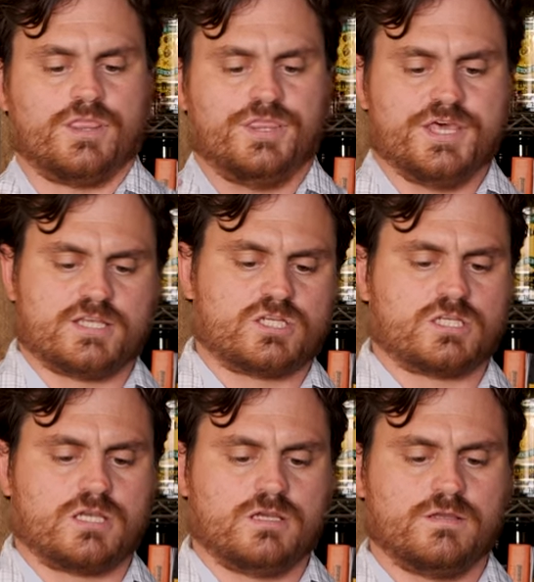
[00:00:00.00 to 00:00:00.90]

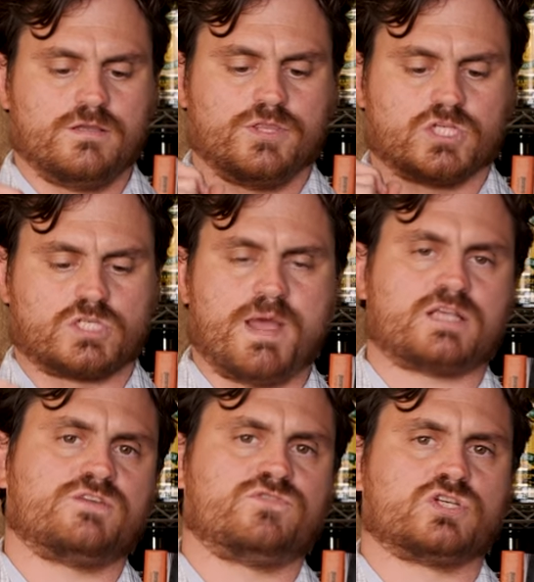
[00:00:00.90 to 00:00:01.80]
this, the
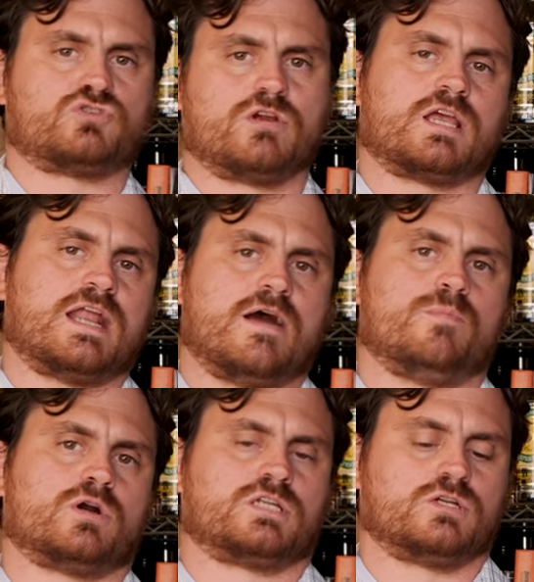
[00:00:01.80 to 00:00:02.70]
specs of this drink and how
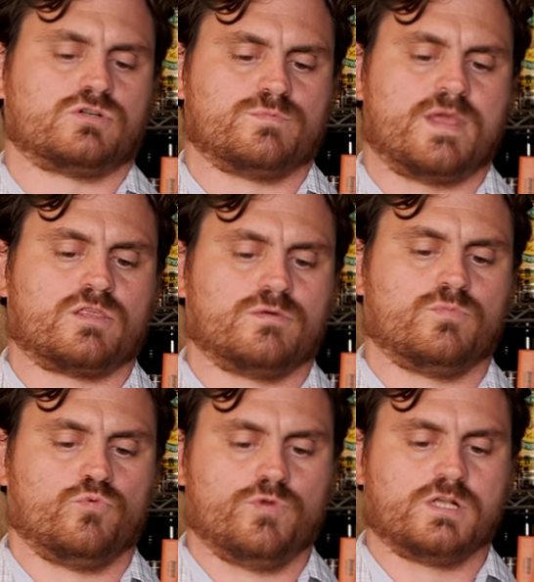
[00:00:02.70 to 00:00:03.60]
bartenders make
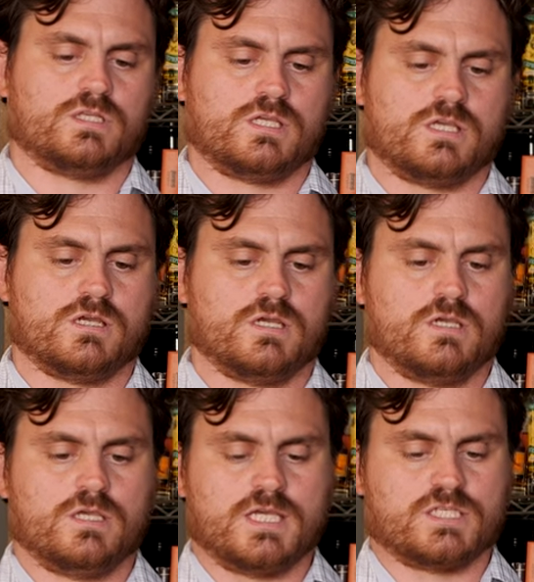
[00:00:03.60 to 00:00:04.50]
them really
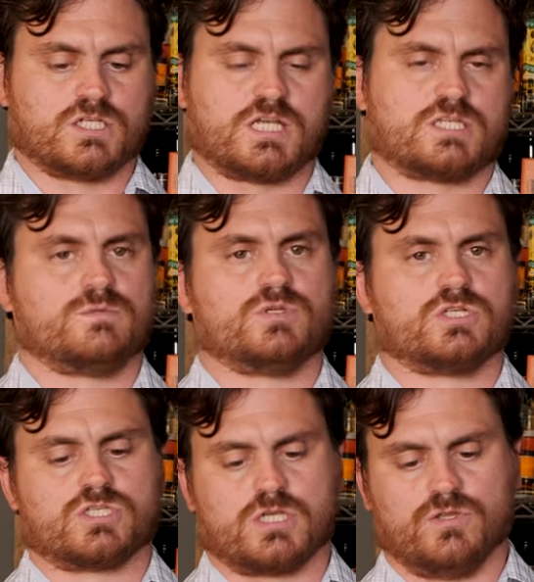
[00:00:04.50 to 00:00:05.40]
is a testament
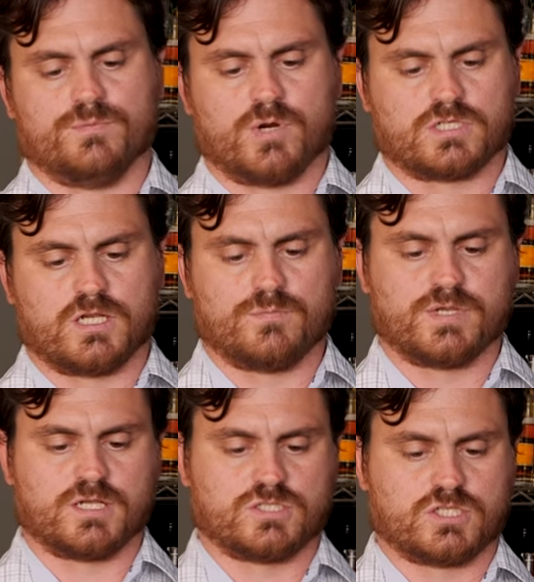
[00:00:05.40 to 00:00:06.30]
to the skill of the bartender
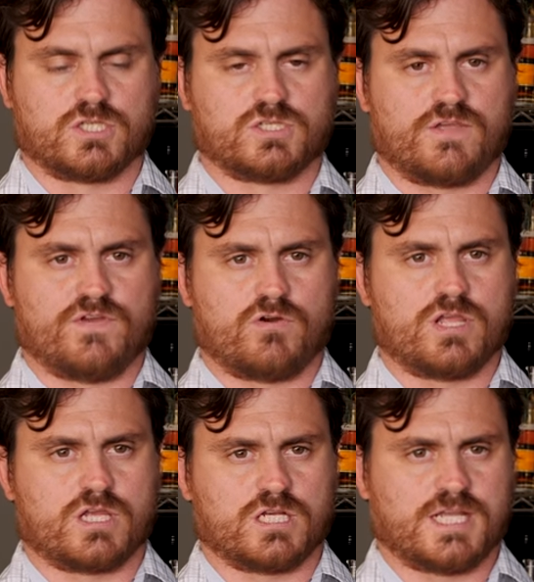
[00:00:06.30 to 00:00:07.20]
because this is a
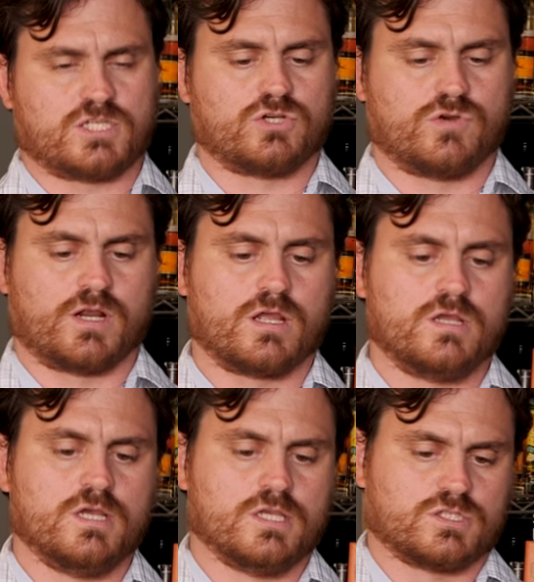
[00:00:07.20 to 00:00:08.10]
very contested drink.
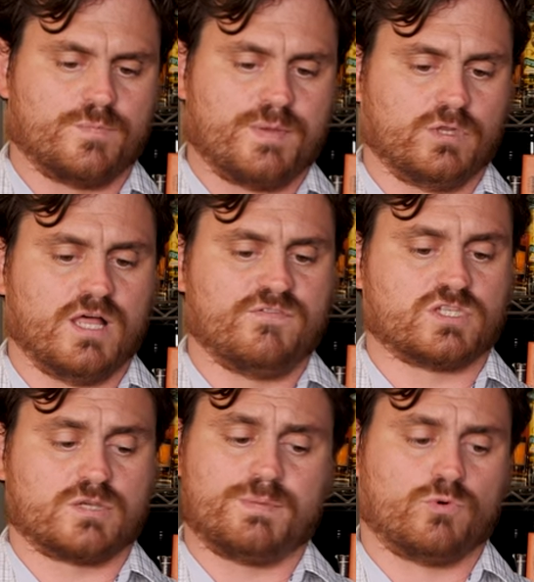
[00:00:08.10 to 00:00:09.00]
Some people love
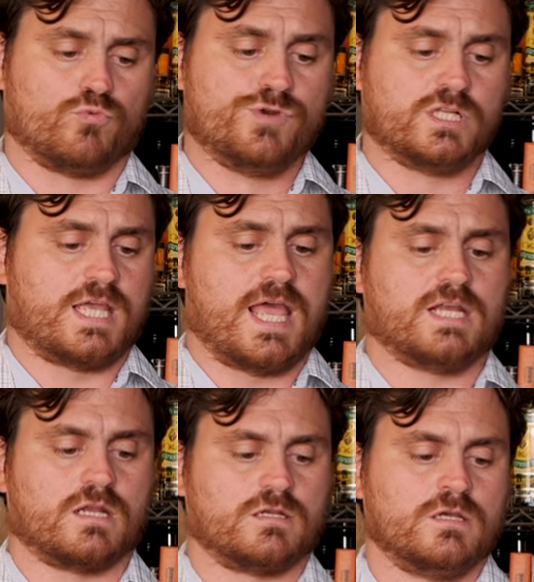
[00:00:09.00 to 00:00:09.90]
it, some people really
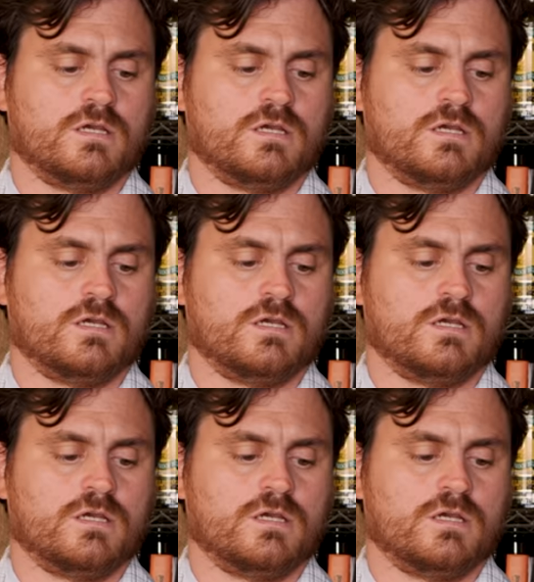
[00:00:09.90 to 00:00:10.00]
hate it.